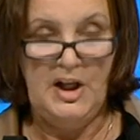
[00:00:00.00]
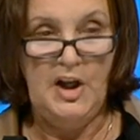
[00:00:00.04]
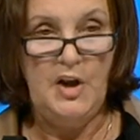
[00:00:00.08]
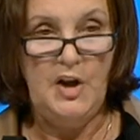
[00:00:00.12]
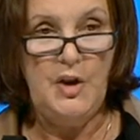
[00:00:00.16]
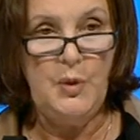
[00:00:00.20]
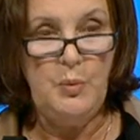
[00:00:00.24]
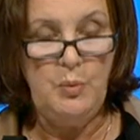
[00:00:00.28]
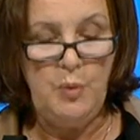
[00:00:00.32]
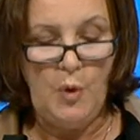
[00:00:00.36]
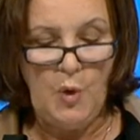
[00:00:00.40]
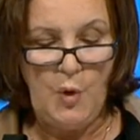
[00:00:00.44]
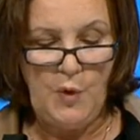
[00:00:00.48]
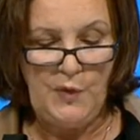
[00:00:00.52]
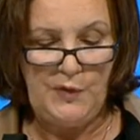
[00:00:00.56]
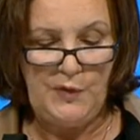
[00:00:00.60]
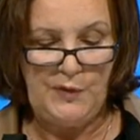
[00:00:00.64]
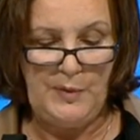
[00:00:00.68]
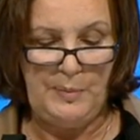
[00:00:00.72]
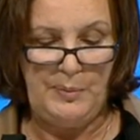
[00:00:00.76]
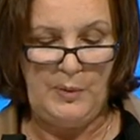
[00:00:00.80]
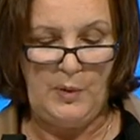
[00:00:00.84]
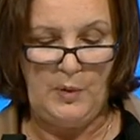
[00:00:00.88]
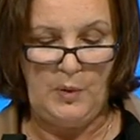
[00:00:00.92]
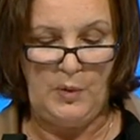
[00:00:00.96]
The Wolf
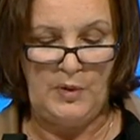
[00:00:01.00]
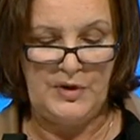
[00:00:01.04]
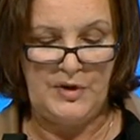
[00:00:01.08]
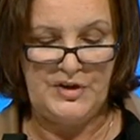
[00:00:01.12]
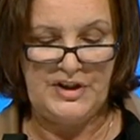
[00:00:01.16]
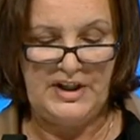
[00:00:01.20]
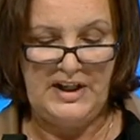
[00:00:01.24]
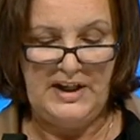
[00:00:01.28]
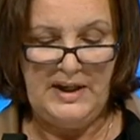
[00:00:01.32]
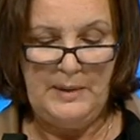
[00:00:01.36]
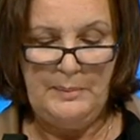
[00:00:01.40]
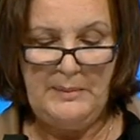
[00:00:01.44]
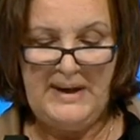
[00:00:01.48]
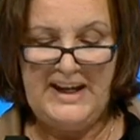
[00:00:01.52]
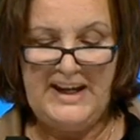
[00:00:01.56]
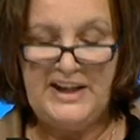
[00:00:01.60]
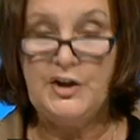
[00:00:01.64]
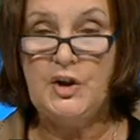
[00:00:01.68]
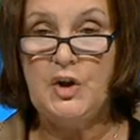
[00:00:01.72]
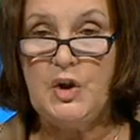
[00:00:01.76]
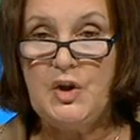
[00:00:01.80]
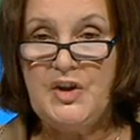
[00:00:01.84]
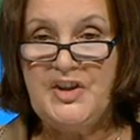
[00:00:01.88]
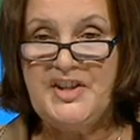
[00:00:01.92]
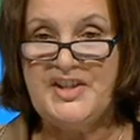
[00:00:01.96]
report
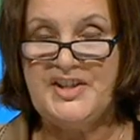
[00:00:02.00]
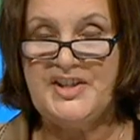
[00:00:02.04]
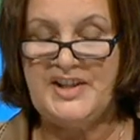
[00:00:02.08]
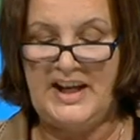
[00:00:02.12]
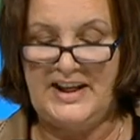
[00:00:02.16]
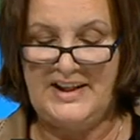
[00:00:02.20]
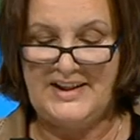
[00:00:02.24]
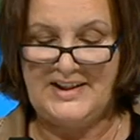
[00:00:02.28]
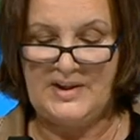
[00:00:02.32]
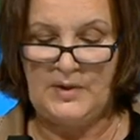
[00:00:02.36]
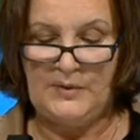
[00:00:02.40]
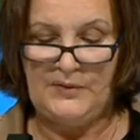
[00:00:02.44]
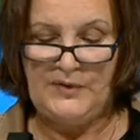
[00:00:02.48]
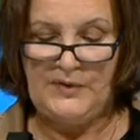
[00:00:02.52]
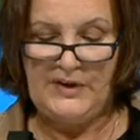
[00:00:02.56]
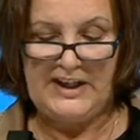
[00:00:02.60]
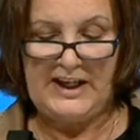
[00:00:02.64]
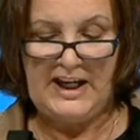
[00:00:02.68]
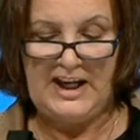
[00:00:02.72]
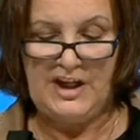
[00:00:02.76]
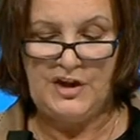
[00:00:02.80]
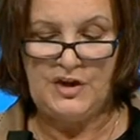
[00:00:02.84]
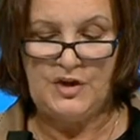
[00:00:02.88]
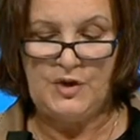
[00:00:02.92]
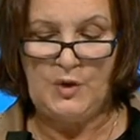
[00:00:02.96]
made good sense on
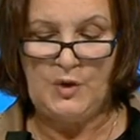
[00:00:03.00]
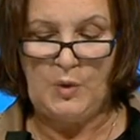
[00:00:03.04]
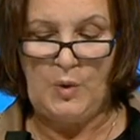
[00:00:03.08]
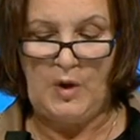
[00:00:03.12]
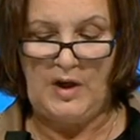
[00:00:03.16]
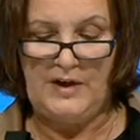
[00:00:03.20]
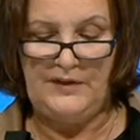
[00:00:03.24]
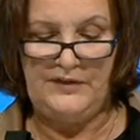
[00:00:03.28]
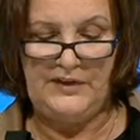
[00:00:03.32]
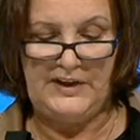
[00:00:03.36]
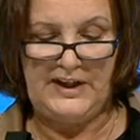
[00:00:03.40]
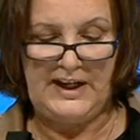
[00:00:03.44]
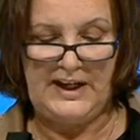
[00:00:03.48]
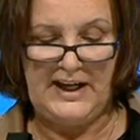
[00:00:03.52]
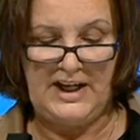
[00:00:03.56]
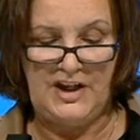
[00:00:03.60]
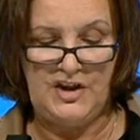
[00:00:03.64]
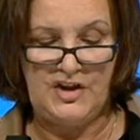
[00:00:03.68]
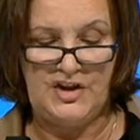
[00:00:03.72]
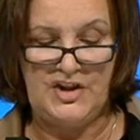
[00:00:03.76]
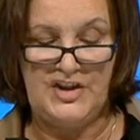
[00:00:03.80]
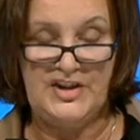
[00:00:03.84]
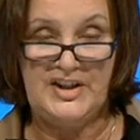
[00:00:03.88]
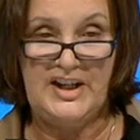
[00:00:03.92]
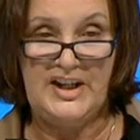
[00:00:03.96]
vocational
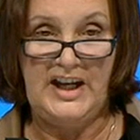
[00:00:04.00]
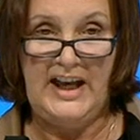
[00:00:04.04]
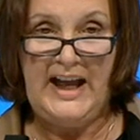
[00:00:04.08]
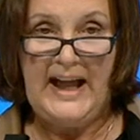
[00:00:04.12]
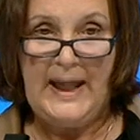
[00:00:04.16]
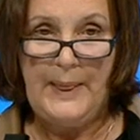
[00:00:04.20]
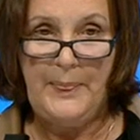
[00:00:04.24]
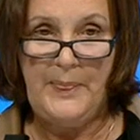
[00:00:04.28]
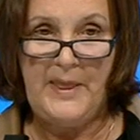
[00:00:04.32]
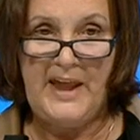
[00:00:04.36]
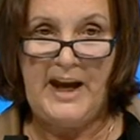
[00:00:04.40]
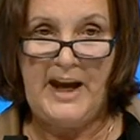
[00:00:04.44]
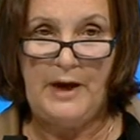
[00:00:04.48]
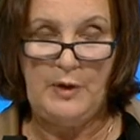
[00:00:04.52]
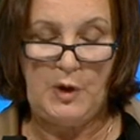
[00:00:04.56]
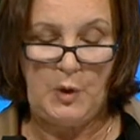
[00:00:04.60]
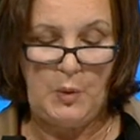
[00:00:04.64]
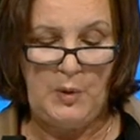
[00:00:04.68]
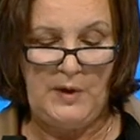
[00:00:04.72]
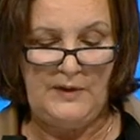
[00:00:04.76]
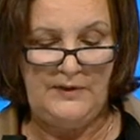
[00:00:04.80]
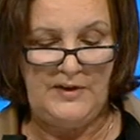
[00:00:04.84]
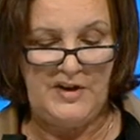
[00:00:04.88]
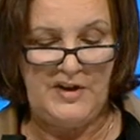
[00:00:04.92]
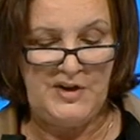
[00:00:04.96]
qualifications and their
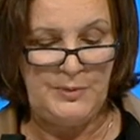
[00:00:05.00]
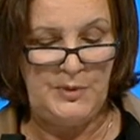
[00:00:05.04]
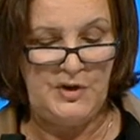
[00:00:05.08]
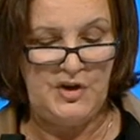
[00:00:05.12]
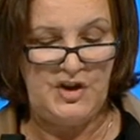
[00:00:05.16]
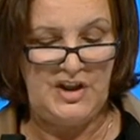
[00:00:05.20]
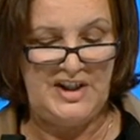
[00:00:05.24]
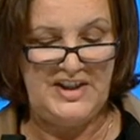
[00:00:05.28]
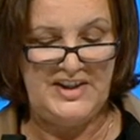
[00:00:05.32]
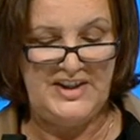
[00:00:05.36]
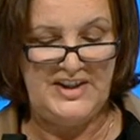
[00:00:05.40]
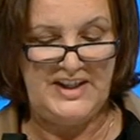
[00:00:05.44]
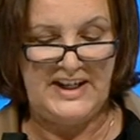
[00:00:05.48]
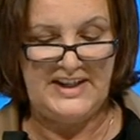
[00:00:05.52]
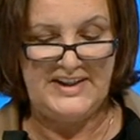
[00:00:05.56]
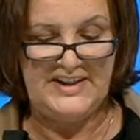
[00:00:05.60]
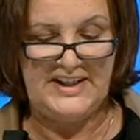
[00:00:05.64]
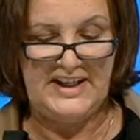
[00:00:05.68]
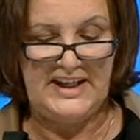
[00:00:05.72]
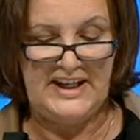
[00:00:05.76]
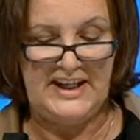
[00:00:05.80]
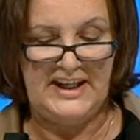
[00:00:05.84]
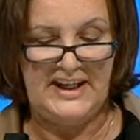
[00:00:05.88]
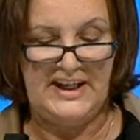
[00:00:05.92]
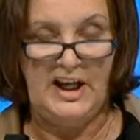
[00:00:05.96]
equivalence with
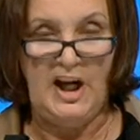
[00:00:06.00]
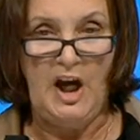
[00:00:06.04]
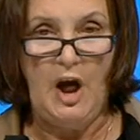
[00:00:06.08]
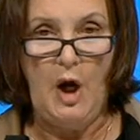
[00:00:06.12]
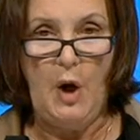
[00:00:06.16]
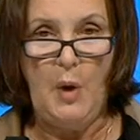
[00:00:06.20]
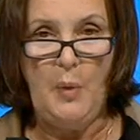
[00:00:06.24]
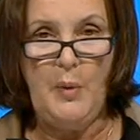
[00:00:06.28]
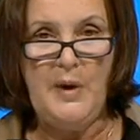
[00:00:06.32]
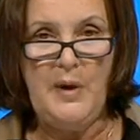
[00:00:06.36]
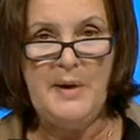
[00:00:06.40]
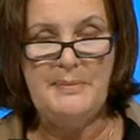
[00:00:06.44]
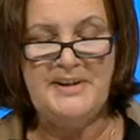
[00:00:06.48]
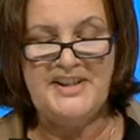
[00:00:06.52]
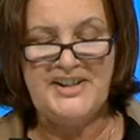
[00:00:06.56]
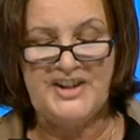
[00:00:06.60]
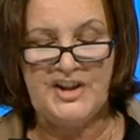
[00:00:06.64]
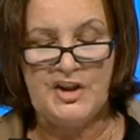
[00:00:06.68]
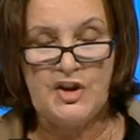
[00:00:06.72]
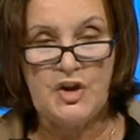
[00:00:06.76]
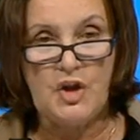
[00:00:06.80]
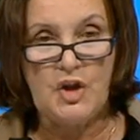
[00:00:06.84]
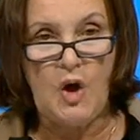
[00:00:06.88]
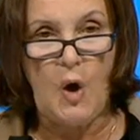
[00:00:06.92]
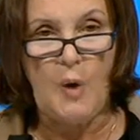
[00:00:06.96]
GCSE. We must
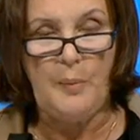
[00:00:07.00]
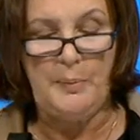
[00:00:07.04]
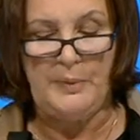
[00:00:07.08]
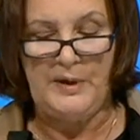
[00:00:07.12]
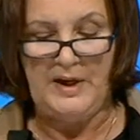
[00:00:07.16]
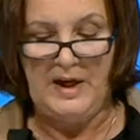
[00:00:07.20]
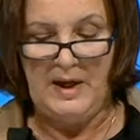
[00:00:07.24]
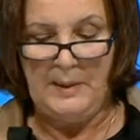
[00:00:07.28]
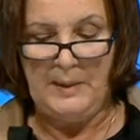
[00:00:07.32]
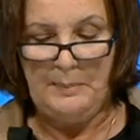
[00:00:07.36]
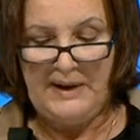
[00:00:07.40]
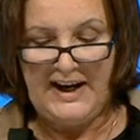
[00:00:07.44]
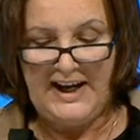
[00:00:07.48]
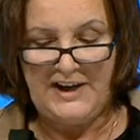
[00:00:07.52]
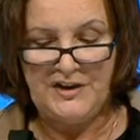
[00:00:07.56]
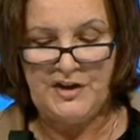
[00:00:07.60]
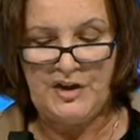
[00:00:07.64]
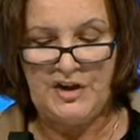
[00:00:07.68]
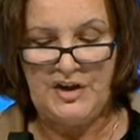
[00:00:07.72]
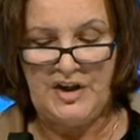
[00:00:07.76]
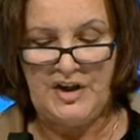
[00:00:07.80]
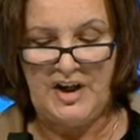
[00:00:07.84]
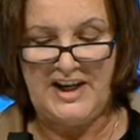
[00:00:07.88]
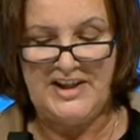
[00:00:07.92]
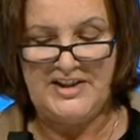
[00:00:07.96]
stop
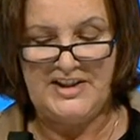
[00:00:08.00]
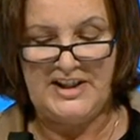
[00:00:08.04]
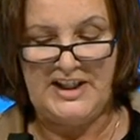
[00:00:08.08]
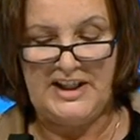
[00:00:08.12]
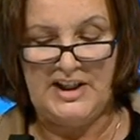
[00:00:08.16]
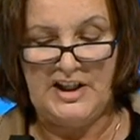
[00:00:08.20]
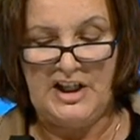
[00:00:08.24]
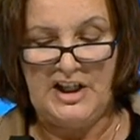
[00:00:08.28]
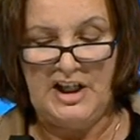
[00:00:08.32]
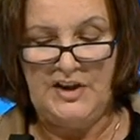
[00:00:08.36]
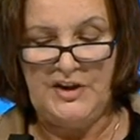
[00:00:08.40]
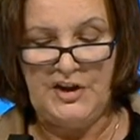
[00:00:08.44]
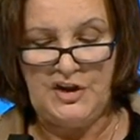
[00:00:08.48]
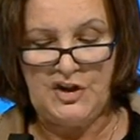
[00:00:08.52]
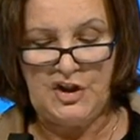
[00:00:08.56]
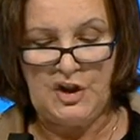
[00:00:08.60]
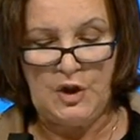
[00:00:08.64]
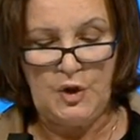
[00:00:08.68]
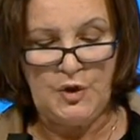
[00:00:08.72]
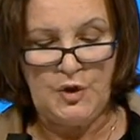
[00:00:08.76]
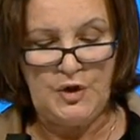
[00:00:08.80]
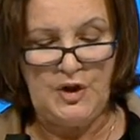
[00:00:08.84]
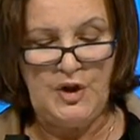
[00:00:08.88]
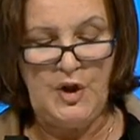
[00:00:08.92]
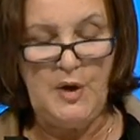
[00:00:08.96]
patronising the
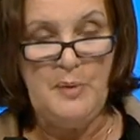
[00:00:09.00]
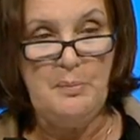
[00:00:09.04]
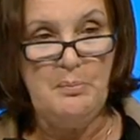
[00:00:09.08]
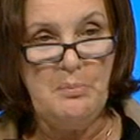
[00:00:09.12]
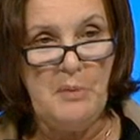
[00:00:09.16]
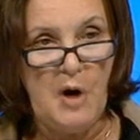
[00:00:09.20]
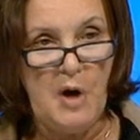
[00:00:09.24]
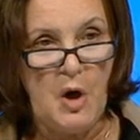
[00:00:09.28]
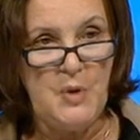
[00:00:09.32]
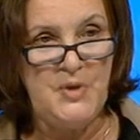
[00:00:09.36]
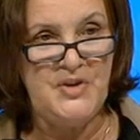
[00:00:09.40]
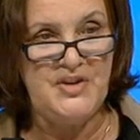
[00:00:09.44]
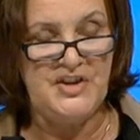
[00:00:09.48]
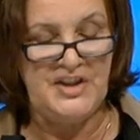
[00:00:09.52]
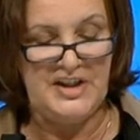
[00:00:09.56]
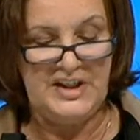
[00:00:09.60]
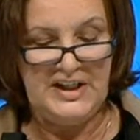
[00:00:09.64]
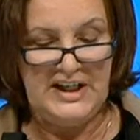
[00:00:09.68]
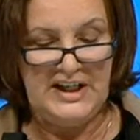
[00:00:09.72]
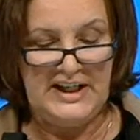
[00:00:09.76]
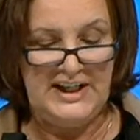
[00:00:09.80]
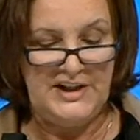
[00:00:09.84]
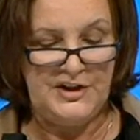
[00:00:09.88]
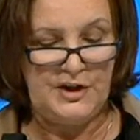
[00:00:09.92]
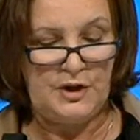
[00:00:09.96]
children who most
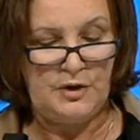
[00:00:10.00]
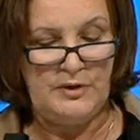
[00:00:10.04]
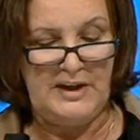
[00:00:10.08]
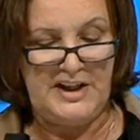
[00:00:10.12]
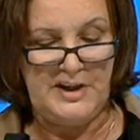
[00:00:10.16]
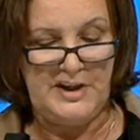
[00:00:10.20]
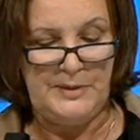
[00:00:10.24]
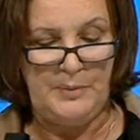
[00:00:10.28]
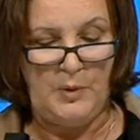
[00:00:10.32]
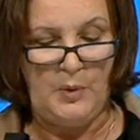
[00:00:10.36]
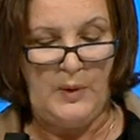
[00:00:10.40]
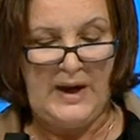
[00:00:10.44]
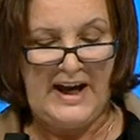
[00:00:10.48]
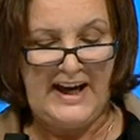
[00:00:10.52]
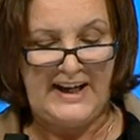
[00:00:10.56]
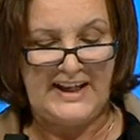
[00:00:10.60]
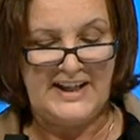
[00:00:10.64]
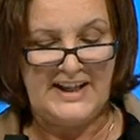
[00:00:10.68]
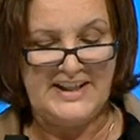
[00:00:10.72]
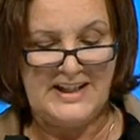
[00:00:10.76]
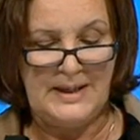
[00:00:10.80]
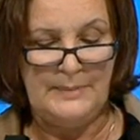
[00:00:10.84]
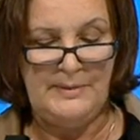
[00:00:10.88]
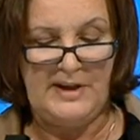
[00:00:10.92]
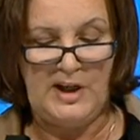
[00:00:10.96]
need credible
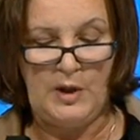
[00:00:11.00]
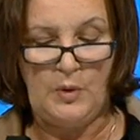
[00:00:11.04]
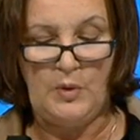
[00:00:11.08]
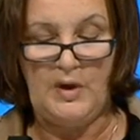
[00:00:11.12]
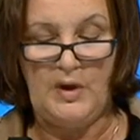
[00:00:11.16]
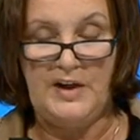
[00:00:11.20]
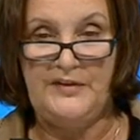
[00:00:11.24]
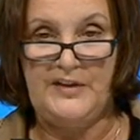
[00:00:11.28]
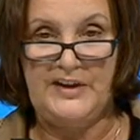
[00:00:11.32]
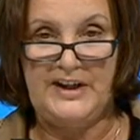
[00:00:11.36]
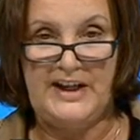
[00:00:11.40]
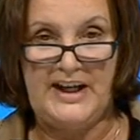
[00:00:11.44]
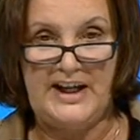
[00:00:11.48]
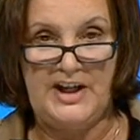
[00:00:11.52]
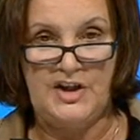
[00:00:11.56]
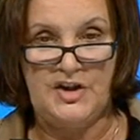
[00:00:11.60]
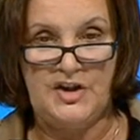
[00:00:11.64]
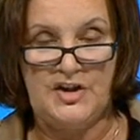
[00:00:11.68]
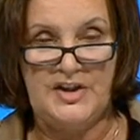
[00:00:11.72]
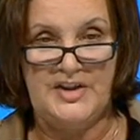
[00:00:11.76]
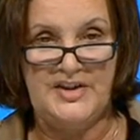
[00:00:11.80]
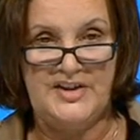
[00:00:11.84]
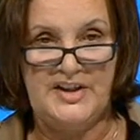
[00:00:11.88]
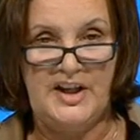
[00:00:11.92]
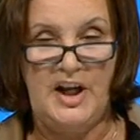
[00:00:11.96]
academic
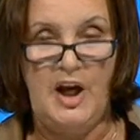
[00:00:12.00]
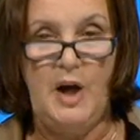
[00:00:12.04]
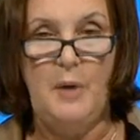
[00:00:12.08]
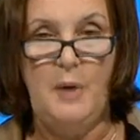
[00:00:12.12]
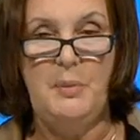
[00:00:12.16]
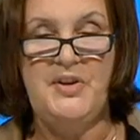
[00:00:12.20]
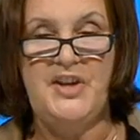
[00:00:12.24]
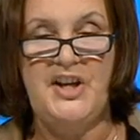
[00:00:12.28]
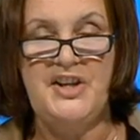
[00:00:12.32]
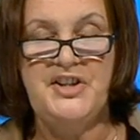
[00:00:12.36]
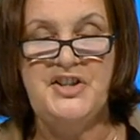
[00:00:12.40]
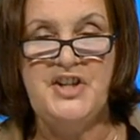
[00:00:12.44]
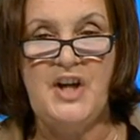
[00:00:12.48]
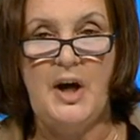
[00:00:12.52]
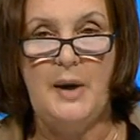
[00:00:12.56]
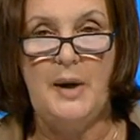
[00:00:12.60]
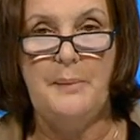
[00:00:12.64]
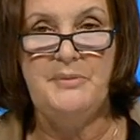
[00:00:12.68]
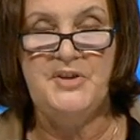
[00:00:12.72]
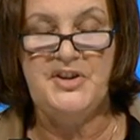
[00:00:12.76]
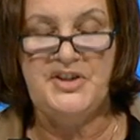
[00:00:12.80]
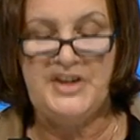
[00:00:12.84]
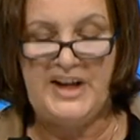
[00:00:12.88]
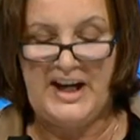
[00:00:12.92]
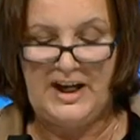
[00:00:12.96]
qualifications with a
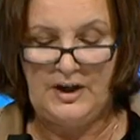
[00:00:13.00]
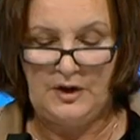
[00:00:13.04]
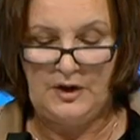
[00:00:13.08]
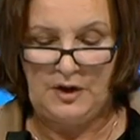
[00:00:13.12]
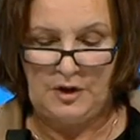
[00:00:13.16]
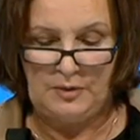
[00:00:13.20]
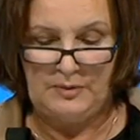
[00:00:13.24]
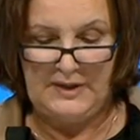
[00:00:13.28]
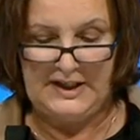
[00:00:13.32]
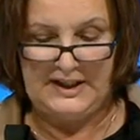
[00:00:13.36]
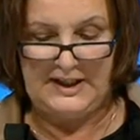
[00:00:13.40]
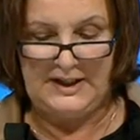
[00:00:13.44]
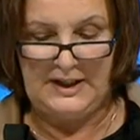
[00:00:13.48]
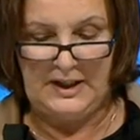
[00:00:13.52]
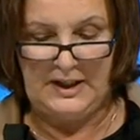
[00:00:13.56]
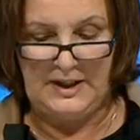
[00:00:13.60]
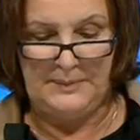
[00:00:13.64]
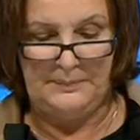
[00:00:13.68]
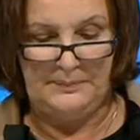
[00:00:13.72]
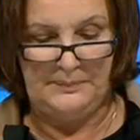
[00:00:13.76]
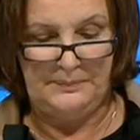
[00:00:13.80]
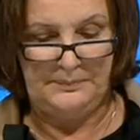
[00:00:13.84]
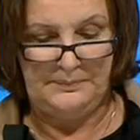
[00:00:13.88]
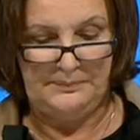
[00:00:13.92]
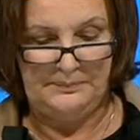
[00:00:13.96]
dumbed-down
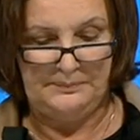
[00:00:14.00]
curriculum.